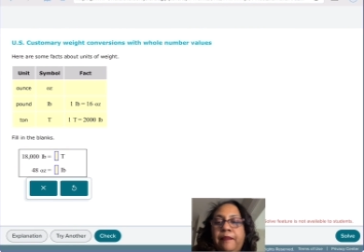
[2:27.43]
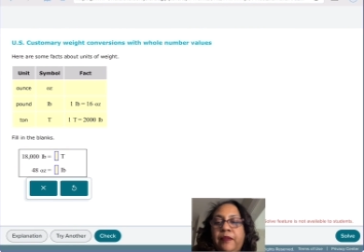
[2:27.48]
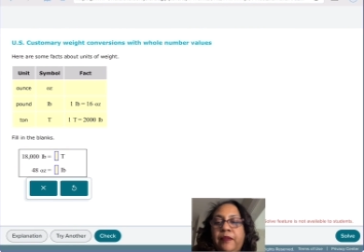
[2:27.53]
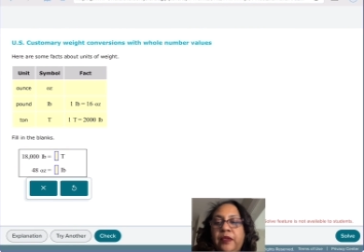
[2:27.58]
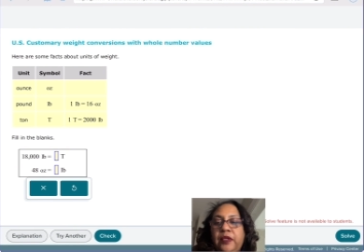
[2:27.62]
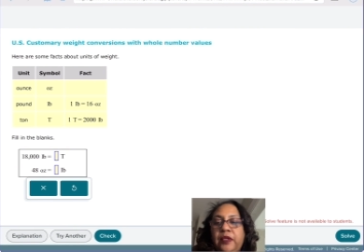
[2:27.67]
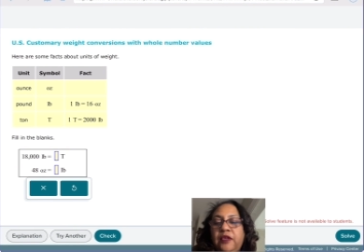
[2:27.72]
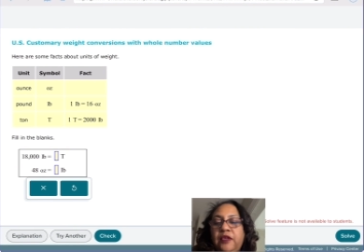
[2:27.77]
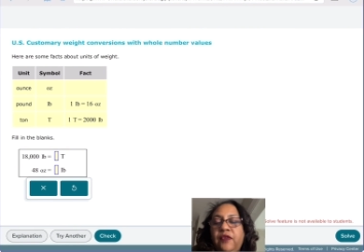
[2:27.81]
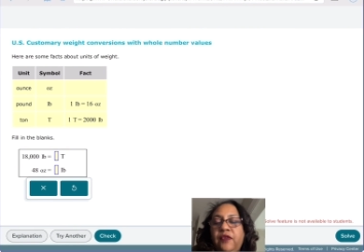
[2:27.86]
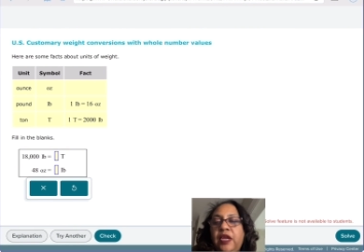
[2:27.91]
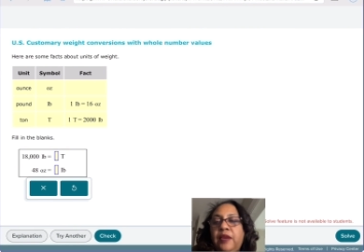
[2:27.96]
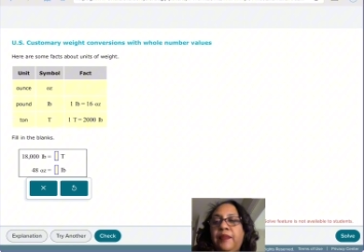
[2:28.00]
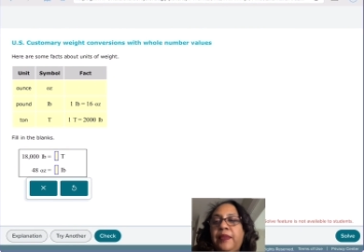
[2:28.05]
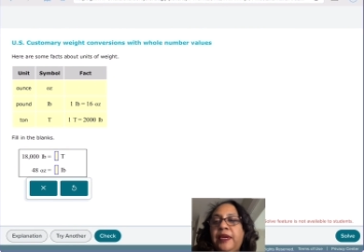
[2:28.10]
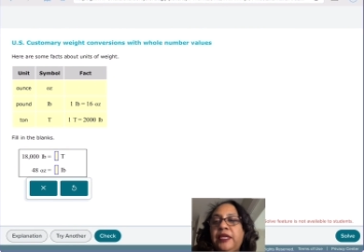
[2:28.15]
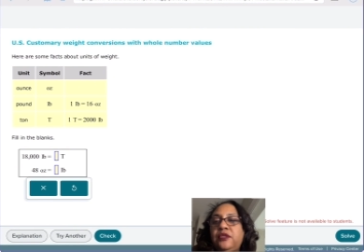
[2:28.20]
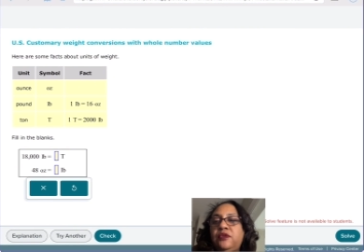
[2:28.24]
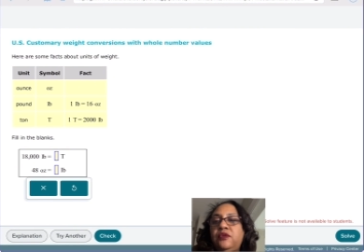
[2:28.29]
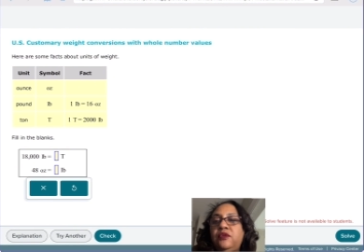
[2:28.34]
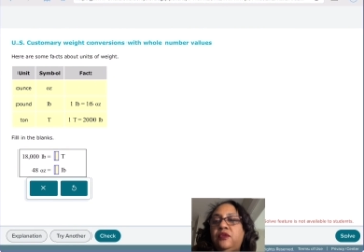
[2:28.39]
divided by
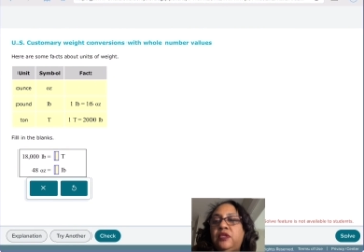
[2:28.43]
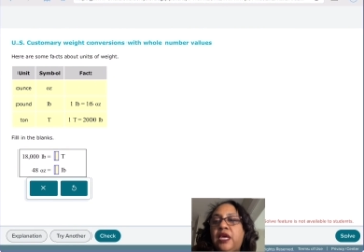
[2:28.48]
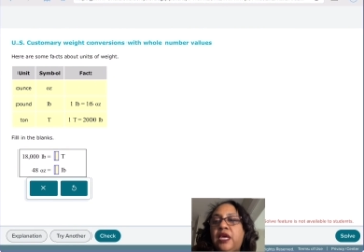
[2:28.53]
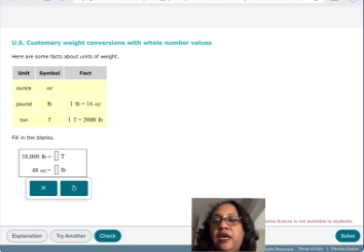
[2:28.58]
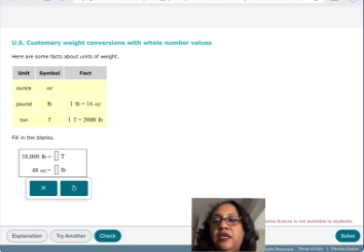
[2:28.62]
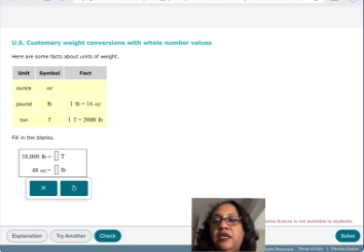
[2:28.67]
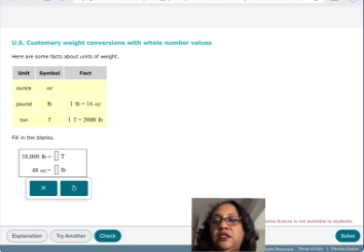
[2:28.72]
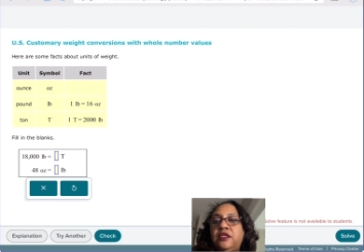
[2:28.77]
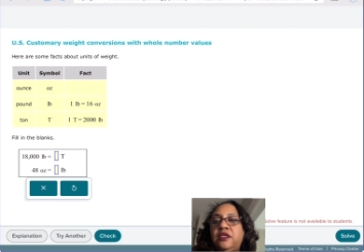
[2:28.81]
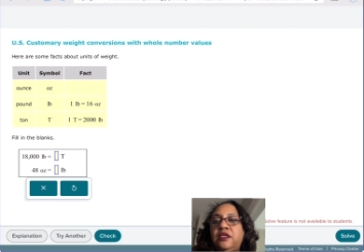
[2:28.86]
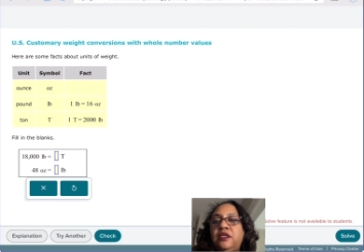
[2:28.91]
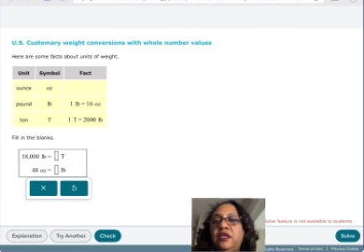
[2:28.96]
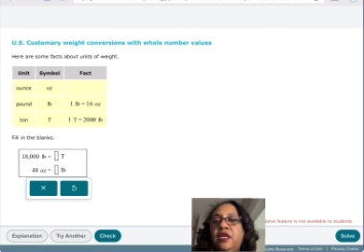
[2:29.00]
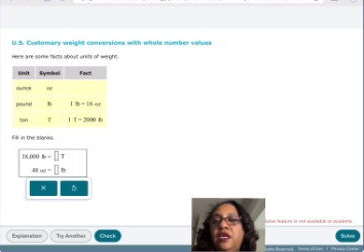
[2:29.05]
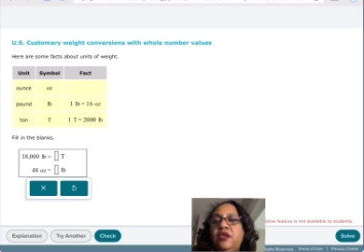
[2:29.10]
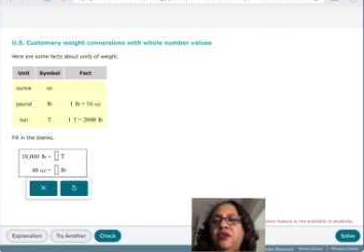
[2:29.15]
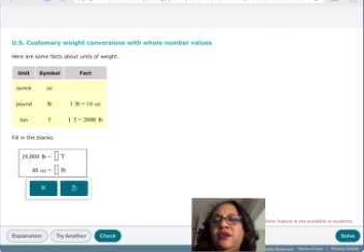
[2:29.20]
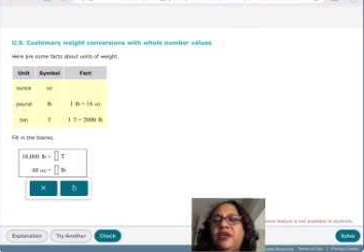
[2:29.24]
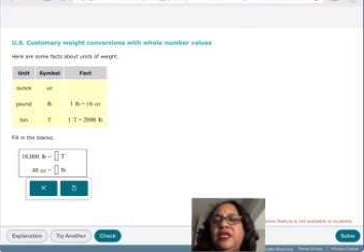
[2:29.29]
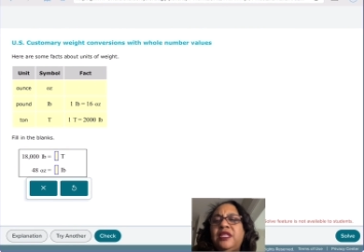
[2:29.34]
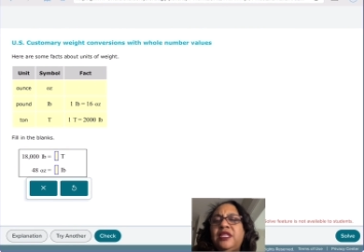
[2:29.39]
2,000, and
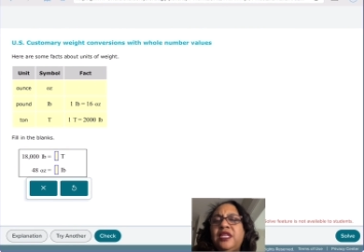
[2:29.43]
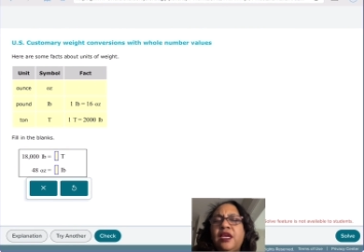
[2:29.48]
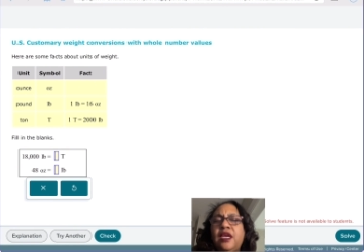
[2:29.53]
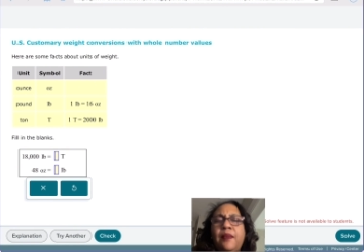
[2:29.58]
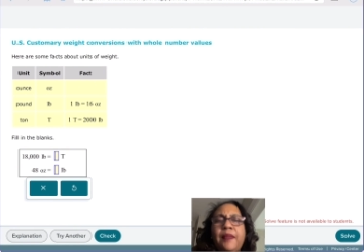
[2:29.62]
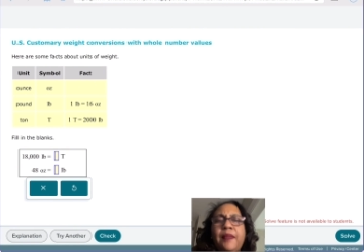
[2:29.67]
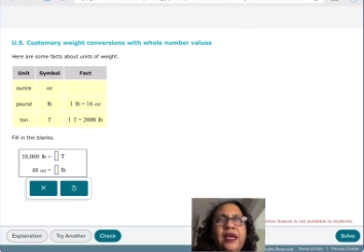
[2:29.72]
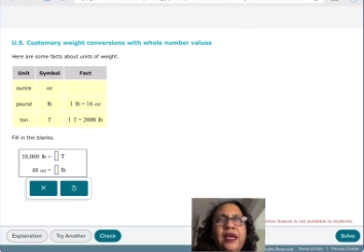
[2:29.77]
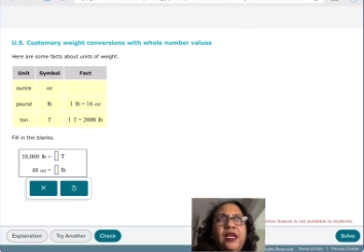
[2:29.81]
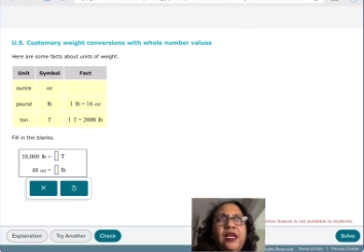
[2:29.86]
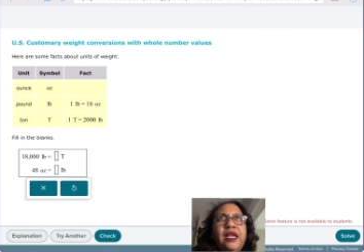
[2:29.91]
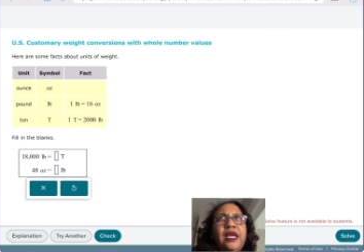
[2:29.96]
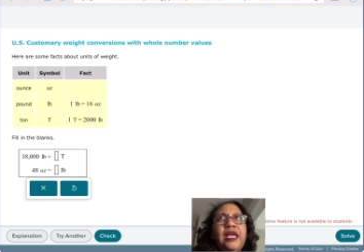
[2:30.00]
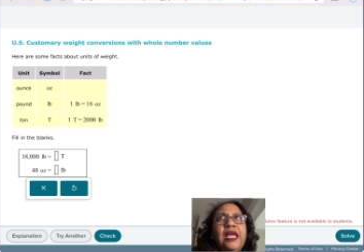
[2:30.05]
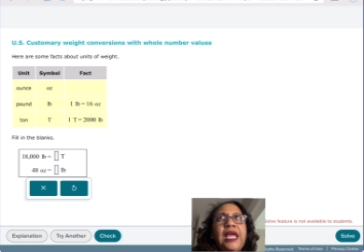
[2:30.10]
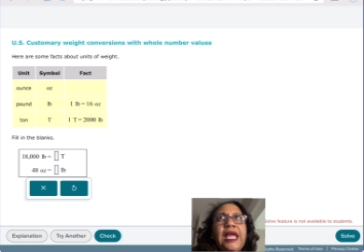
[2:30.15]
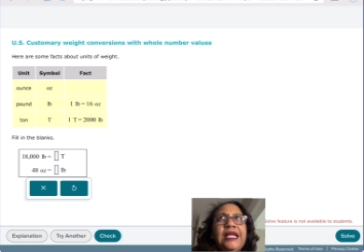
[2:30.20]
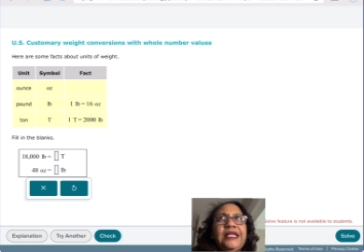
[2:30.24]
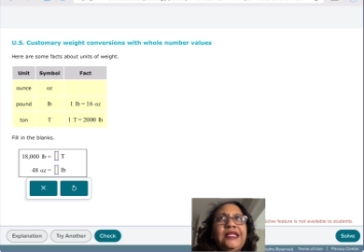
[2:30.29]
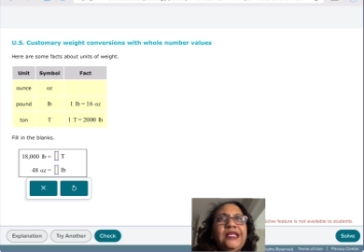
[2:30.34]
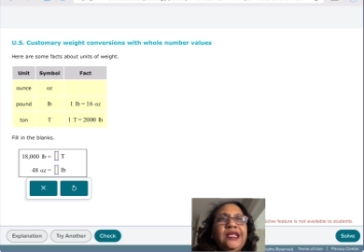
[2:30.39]
you can think about it like
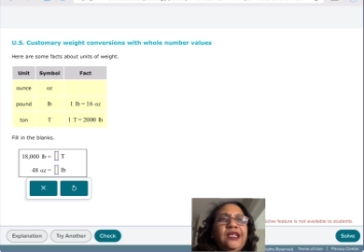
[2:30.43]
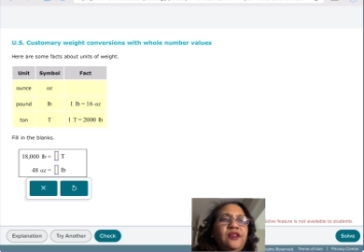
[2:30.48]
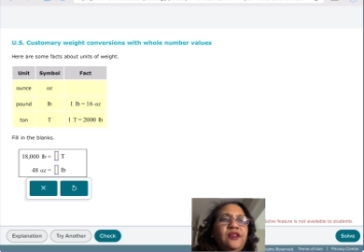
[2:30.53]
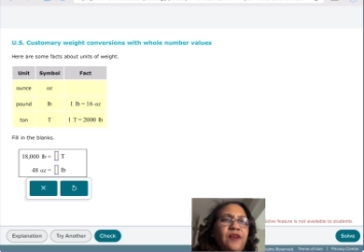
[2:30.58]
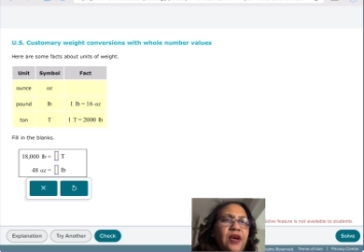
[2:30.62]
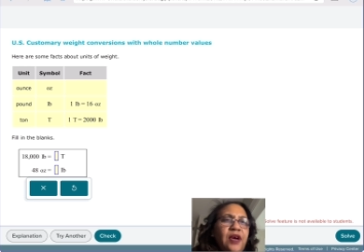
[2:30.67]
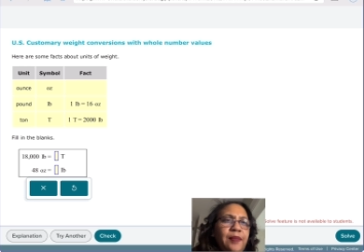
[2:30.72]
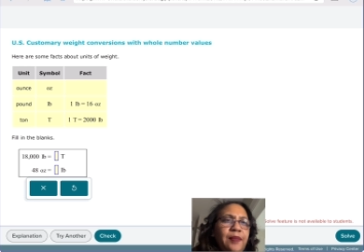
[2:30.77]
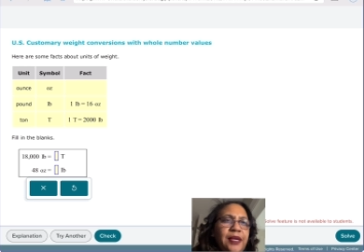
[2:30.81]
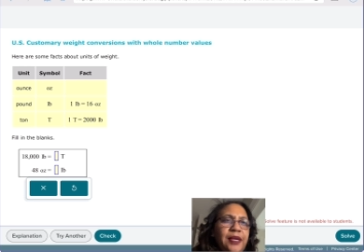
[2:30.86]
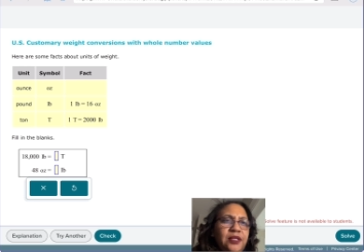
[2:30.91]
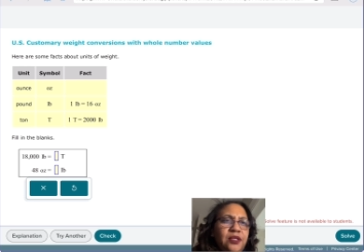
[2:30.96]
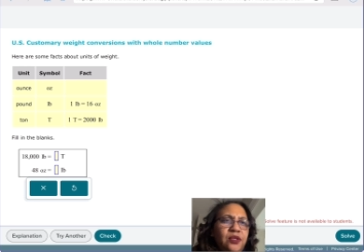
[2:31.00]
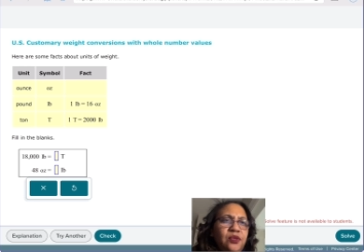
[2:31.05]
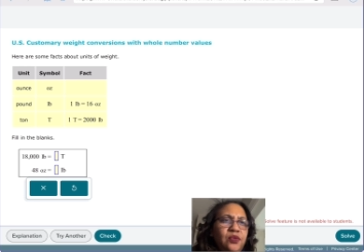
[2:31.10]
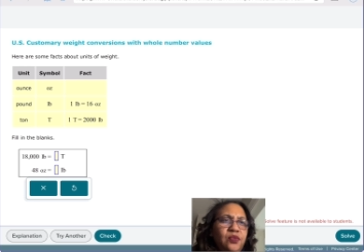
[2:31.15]
18 divided by 2,